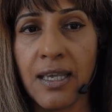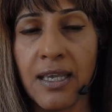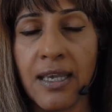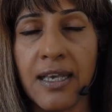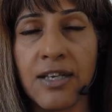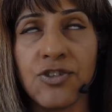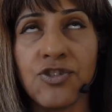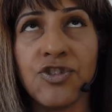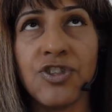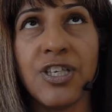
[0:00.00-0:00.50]

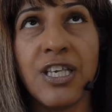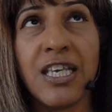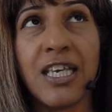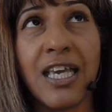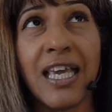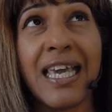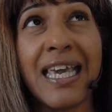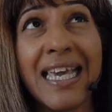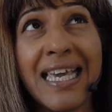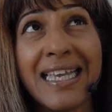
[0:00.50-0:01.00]

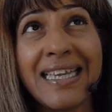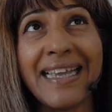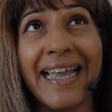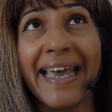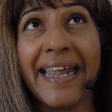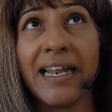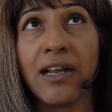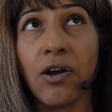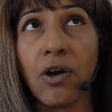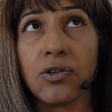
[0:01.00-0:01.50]
He
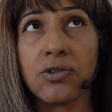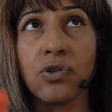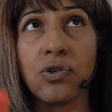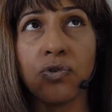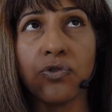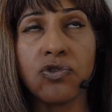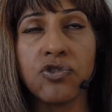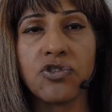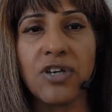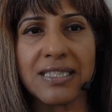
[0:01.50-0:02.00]
then got so
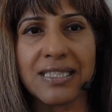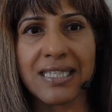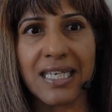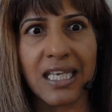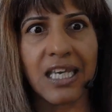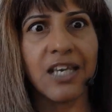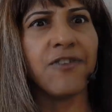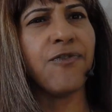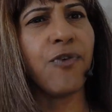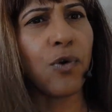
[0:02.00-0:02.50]
stressed that
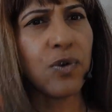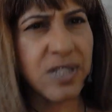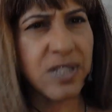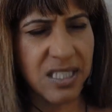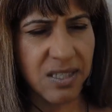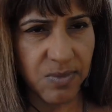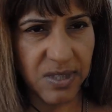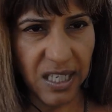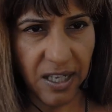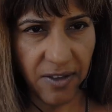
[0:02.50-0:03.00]
he forced
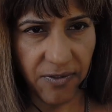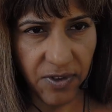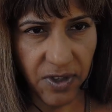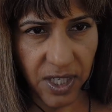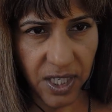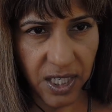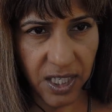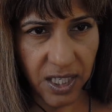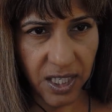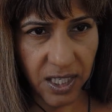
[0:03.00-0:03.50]
himself on
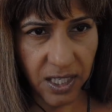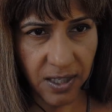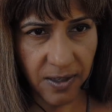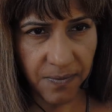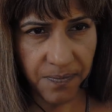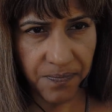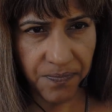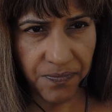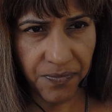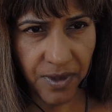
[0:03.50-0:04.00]
her.
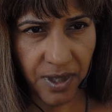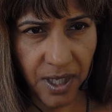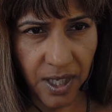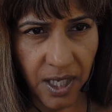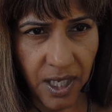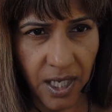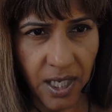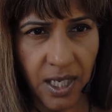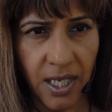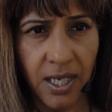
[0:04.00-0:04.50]

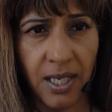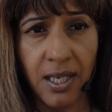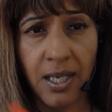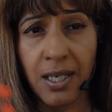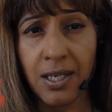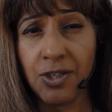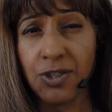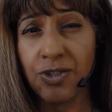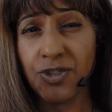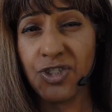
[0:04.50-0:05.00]

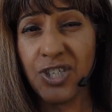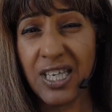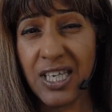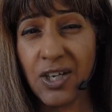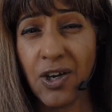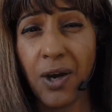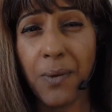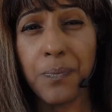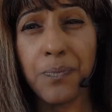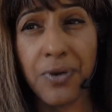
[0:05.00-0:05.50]
She
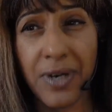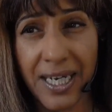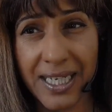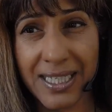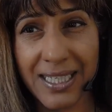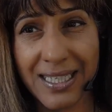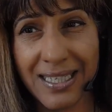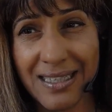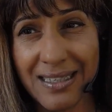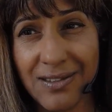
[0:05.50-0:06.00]
got
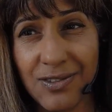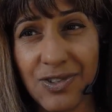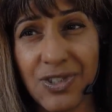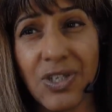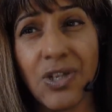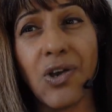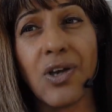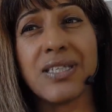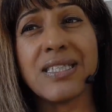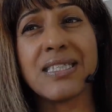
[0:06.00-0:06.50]
pregnant. She
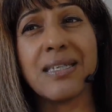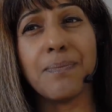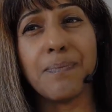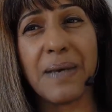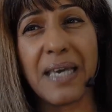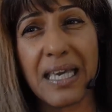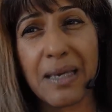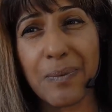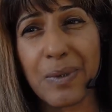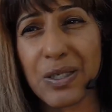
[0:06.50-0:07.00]
lost the
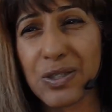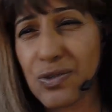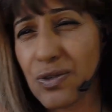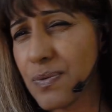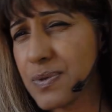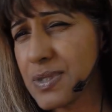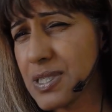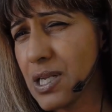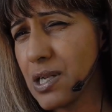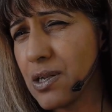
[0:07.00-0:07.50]
baby. So there
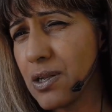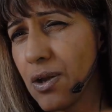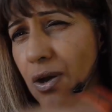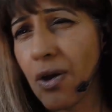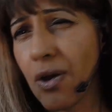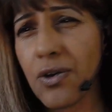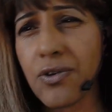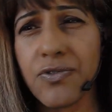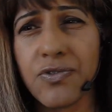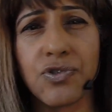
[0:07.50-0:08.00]
was a
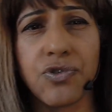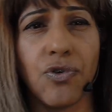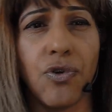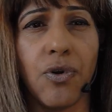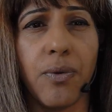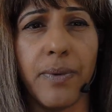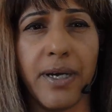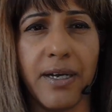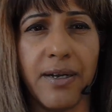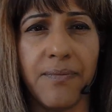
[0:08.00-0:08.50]
lot of
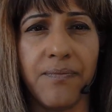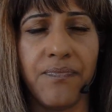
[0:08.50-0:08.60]
trauma.